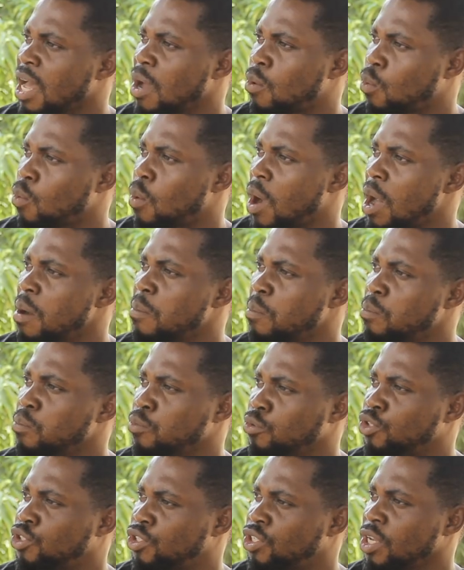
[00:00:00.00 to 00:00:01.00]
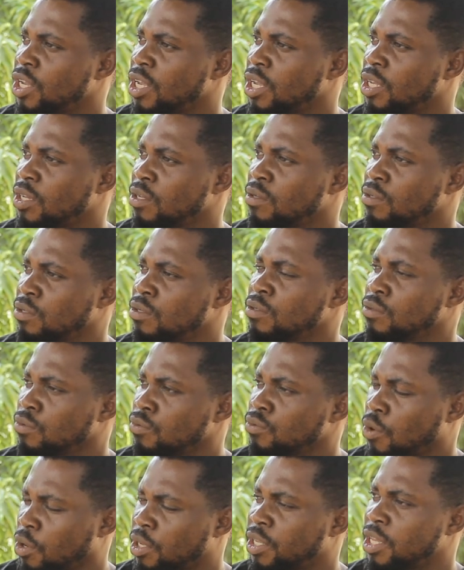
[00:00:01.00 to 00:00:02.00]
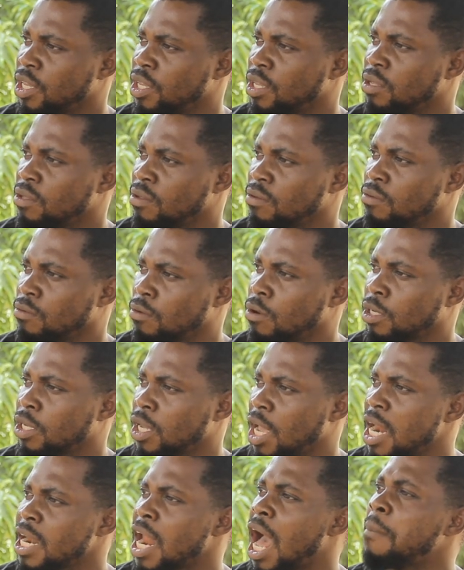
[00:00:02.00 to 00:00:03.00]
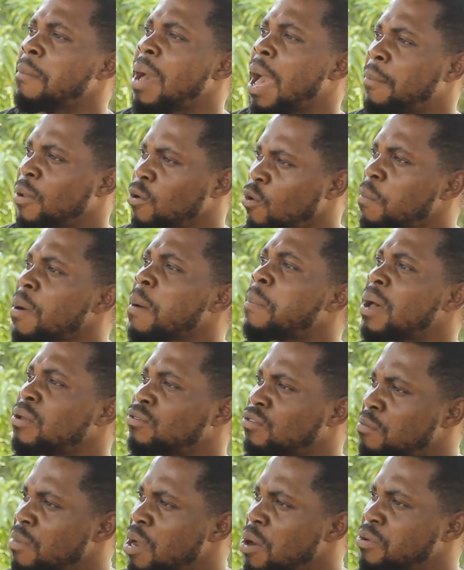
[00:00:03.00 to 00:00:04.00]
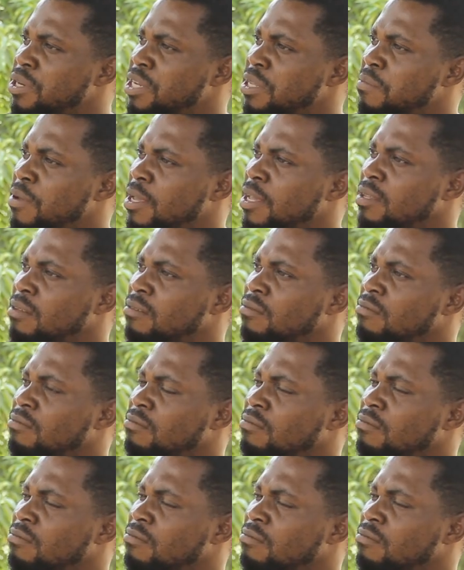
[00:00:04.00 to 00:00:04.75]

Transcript: Naakwa Moshe okay okay e na ama me no papa nso ma odin ben